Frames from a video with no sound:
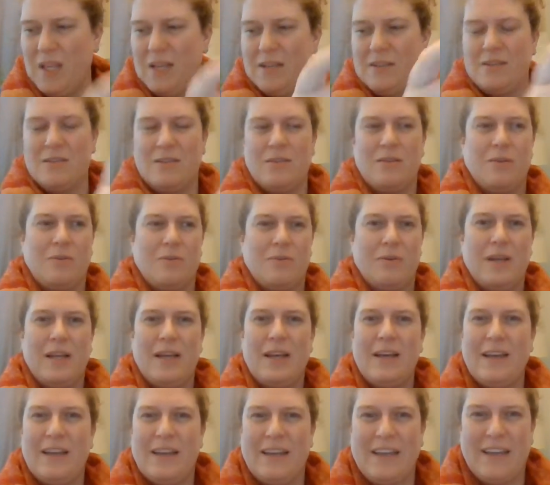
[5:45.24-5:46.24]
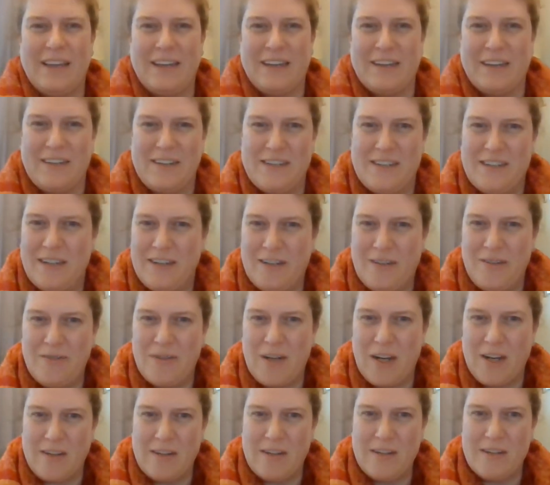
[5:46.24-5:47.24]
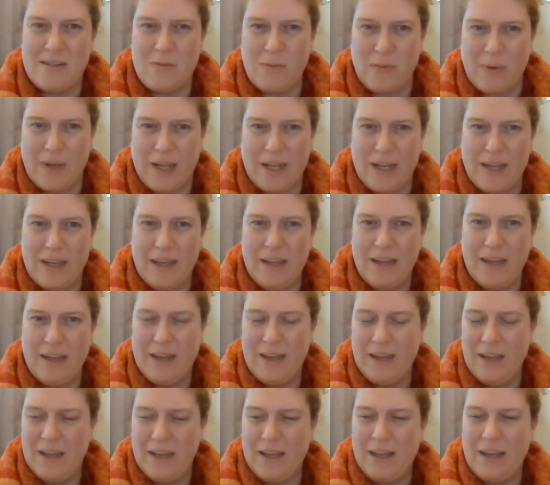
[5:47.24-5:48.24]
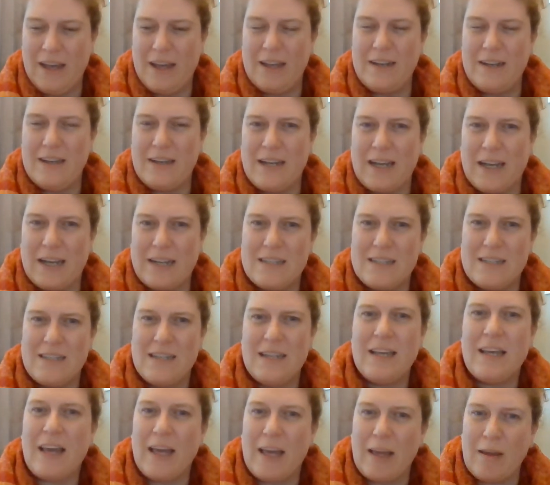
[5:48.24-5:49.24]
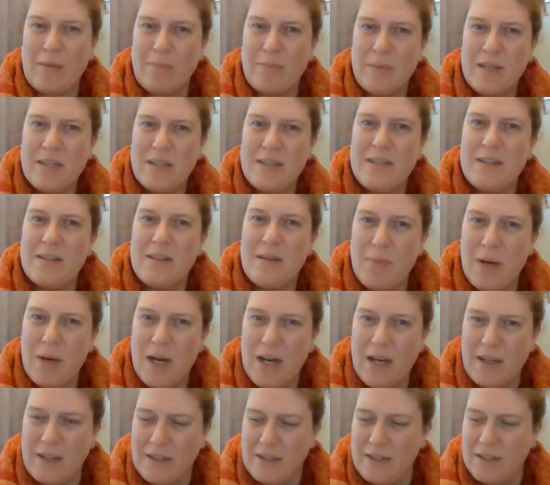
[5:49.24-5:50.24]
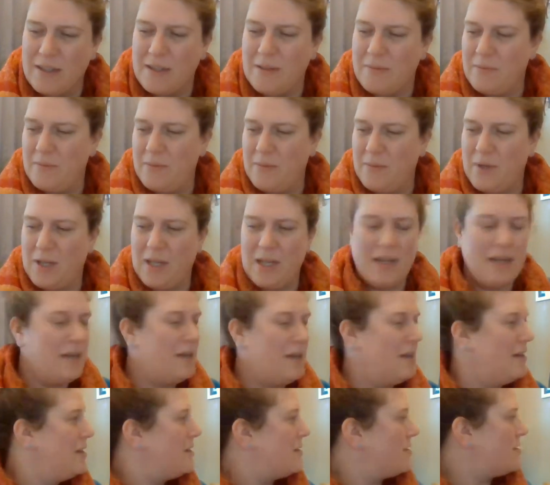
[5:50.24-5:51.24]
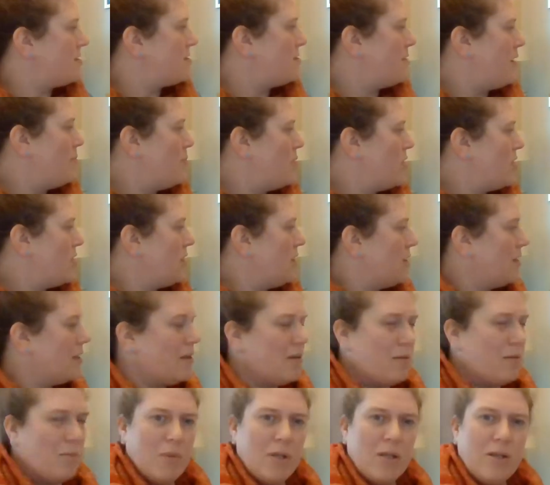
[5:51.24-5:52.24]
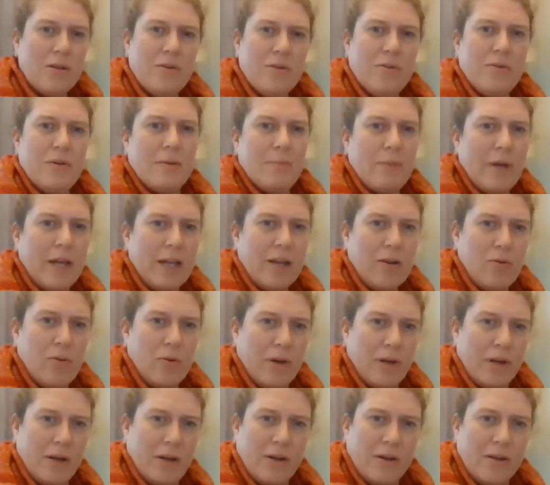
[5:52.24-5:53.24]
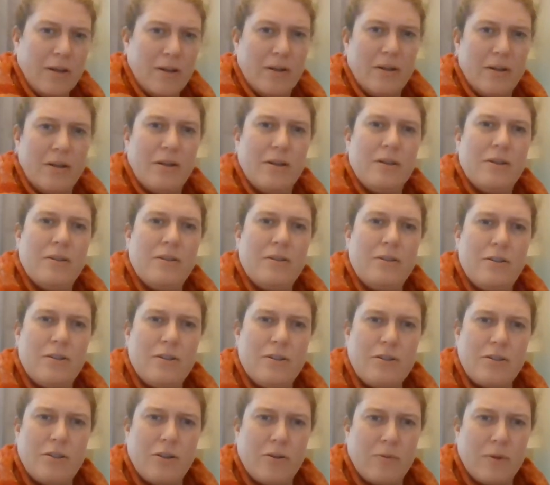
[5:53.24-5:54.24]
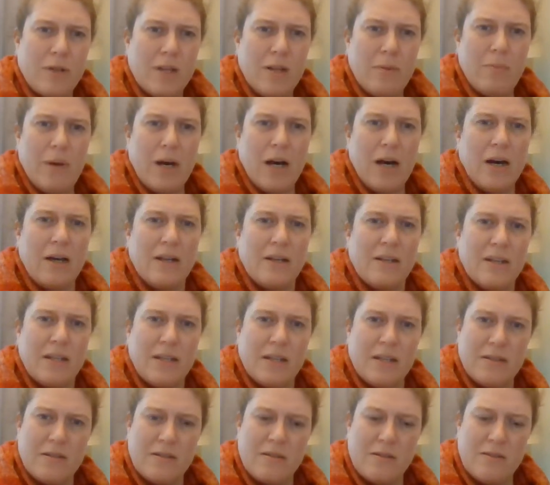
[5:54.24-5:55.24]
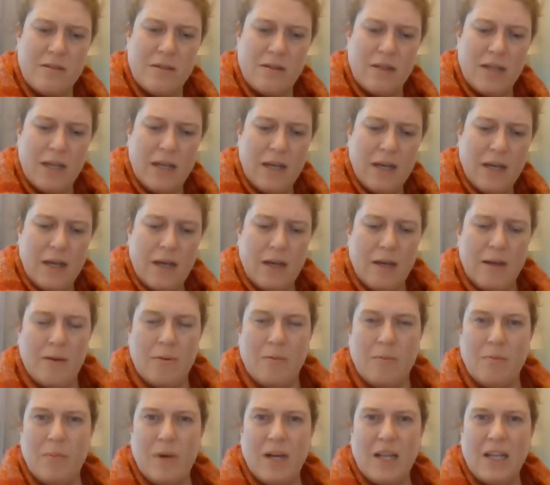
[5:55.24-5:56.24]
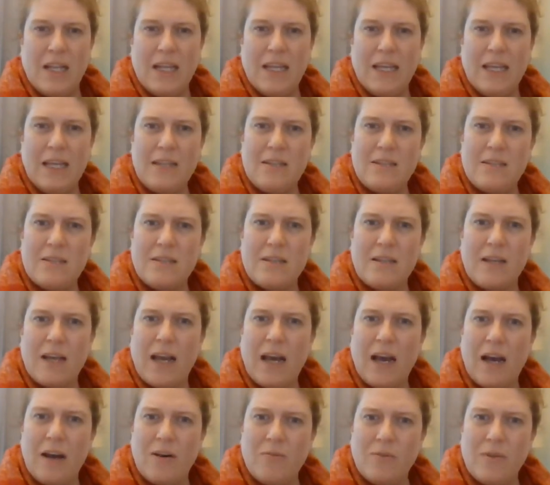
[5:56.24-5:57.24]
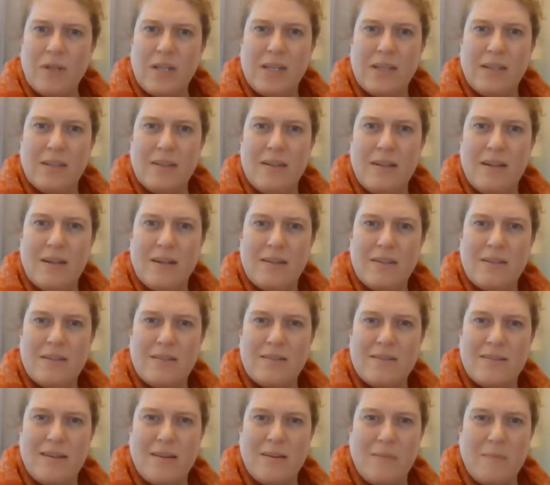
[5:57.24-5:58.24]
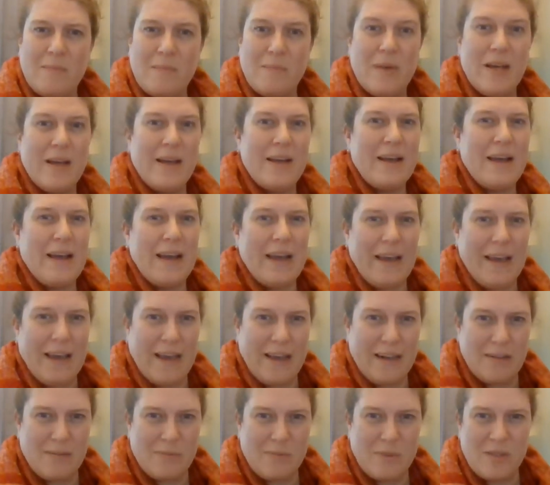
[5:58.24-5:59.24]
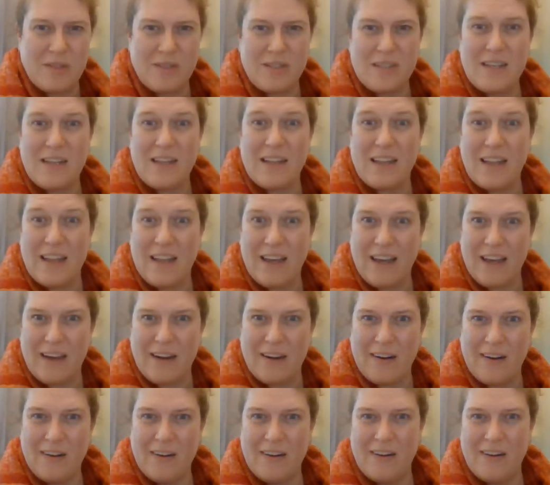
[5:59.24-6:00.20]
So he continued on his way, and next he came to the pond. So I put a little blue in my corner to show where the pond is. But he's counted some animals there.